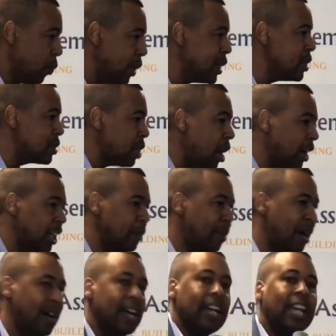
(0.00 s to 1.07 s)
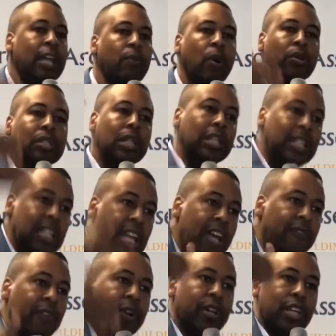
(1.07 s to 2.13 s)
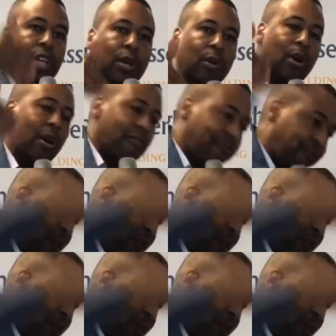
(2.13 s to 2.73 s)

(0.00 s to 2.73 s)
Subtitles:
What are you talking about? He will deliver you